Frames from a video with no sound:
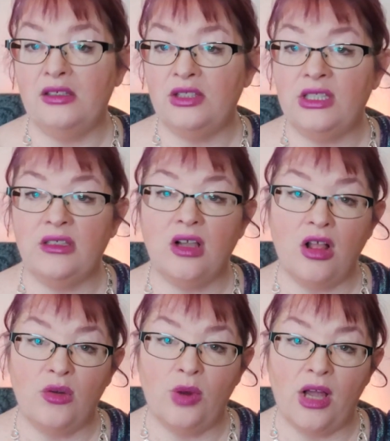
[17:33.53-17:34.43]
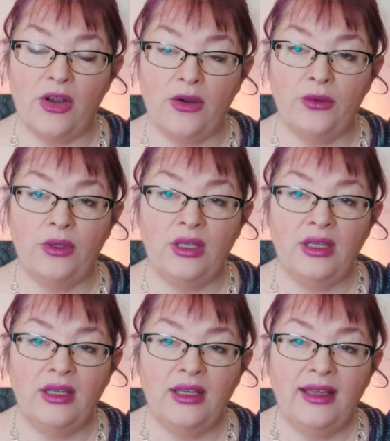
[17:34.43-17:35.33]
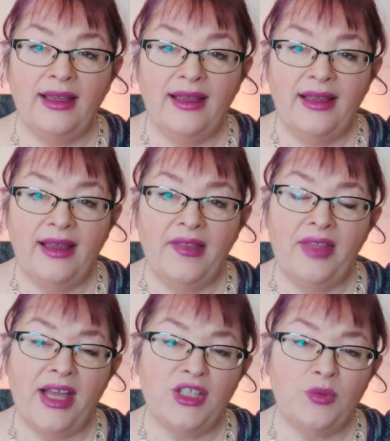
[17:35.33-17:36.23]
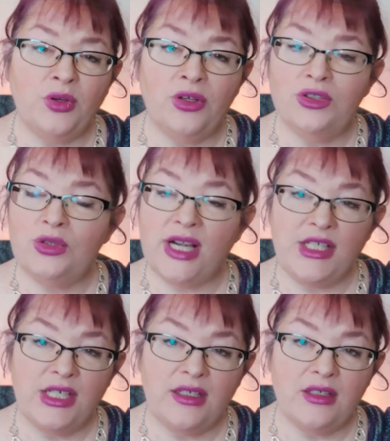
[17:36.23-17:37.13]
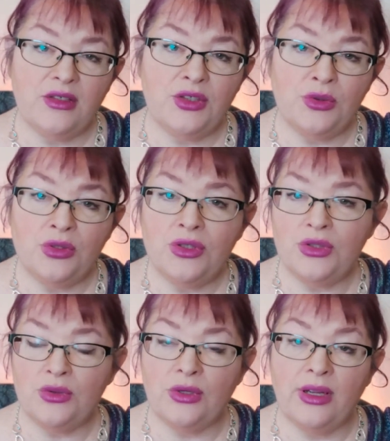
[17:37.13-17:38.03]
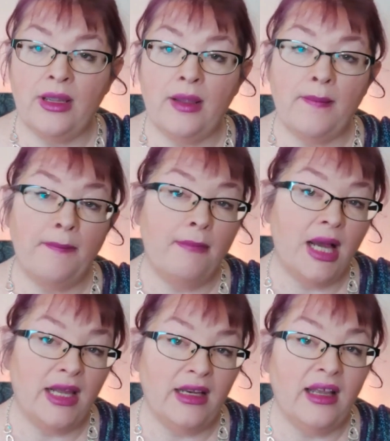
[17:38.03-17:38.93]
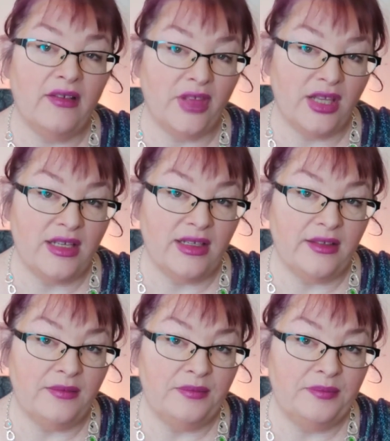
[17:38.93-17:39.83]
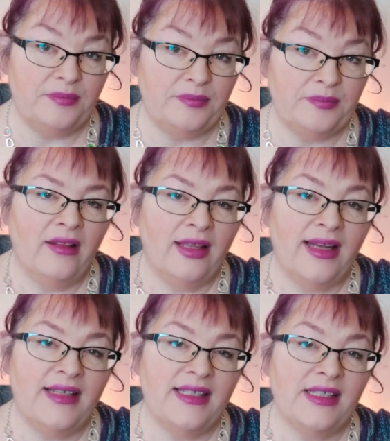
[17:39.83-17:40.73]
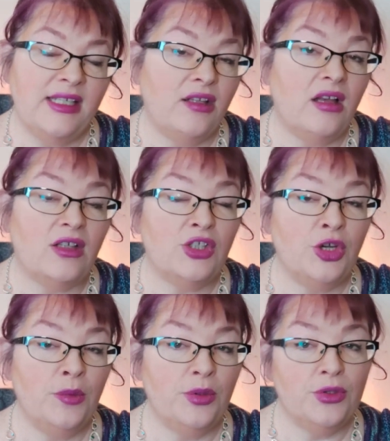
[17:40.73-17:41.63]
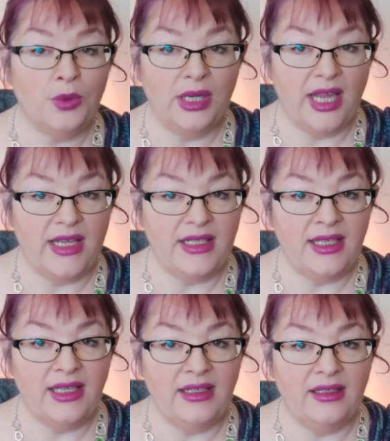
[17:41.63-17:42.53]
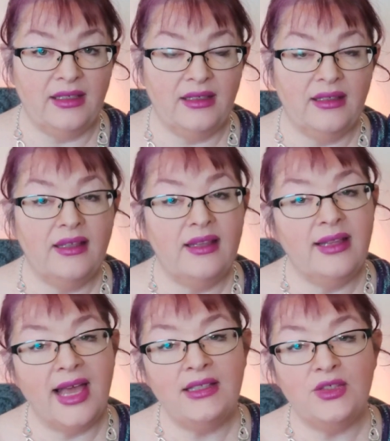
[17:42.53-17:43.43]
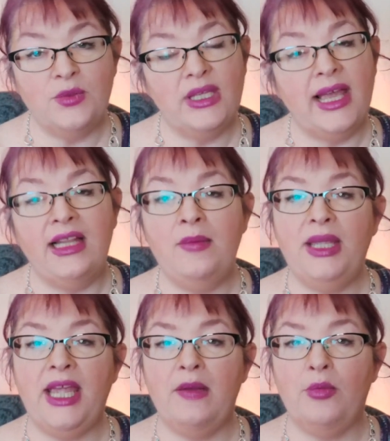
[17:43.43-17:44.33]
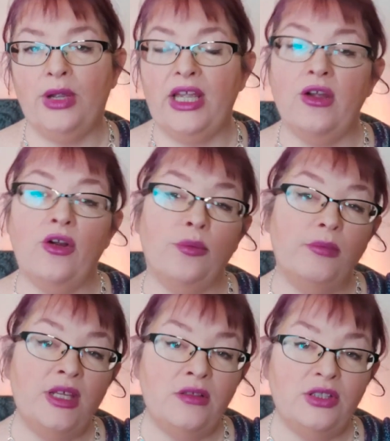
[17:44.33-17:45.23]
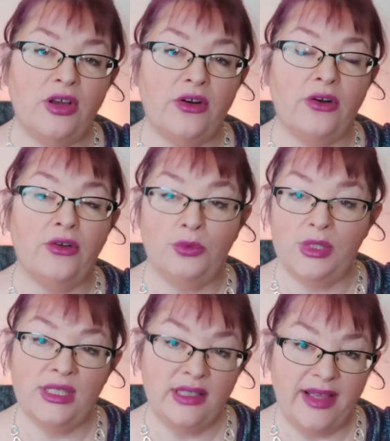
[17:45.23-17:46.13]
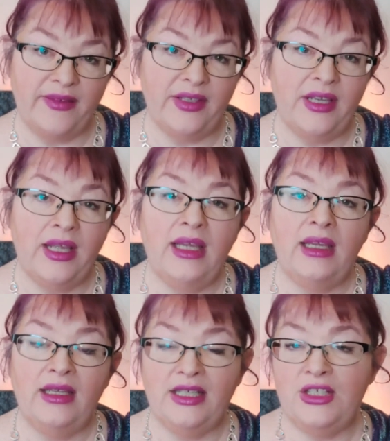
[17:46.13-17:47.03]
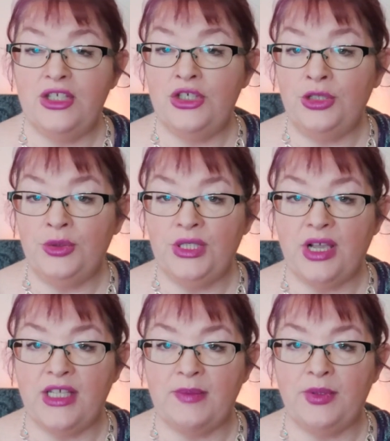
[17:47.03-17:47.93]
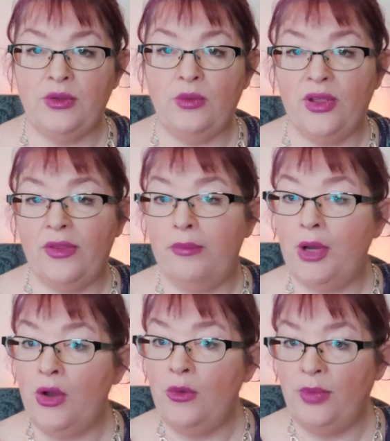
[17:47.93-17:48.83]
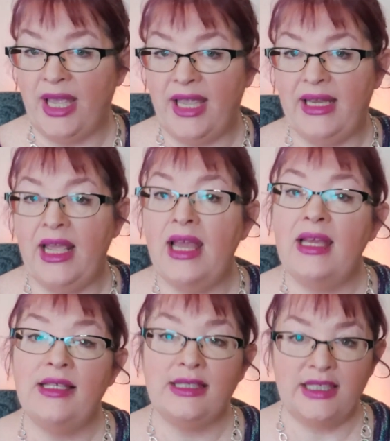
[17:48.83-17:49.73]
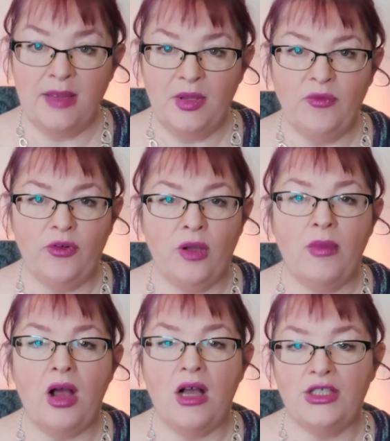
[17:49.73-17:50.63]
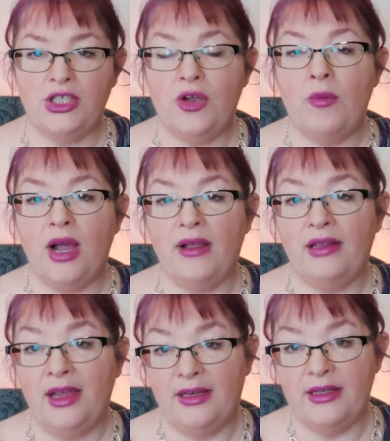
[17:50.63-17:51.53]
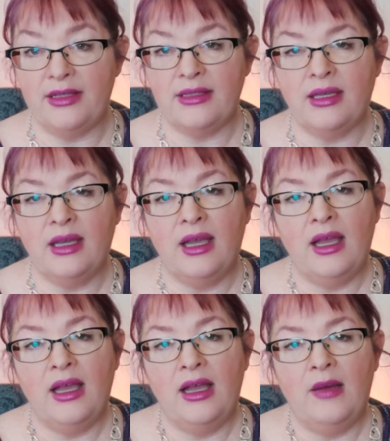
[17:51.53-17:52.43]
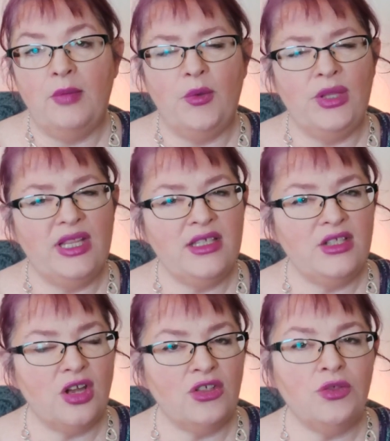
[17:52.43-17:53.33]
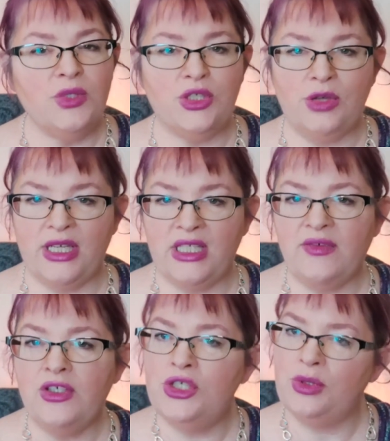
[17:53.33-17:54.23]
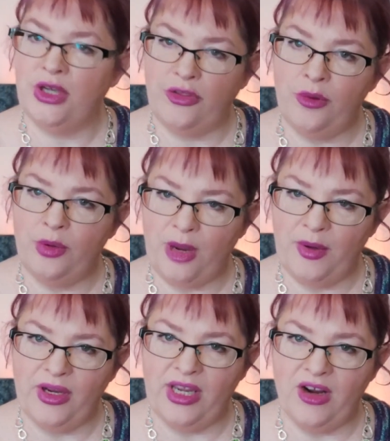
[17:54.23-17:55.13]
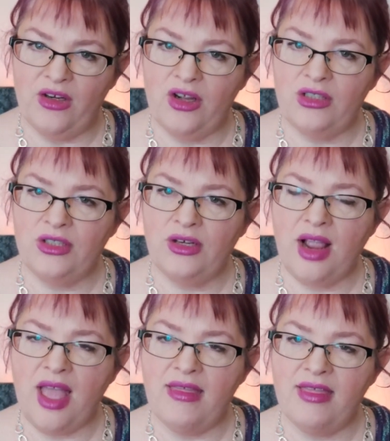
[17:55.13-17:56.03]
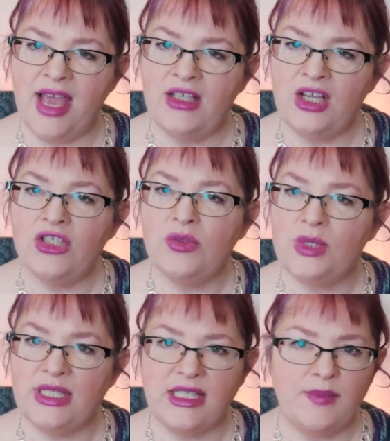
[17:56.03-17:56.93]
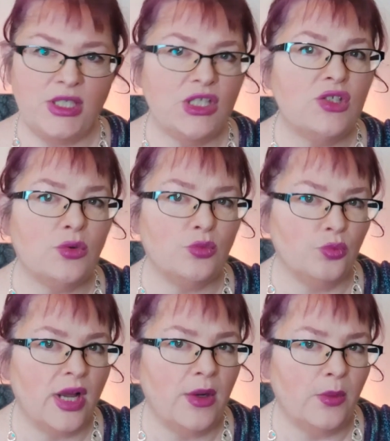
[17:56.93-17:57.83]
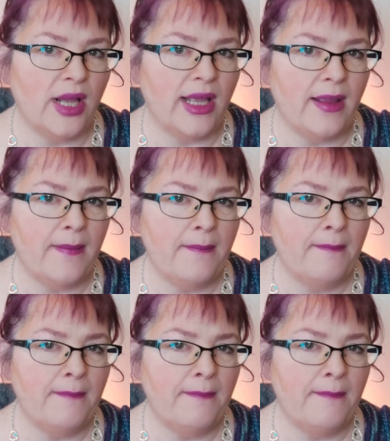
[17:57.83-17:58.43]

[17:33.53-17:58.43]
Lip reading: Littleton, Colorado. And that's where her tragic short story might have ended. That is until October 2018. That's when Kelly began bringing her middle daughter, who was 11, into Children's Hospital with bone pain stemming from osteomyelitis. But when this doctor was transferred to another primary care doctor, that doctor was suspicious right away.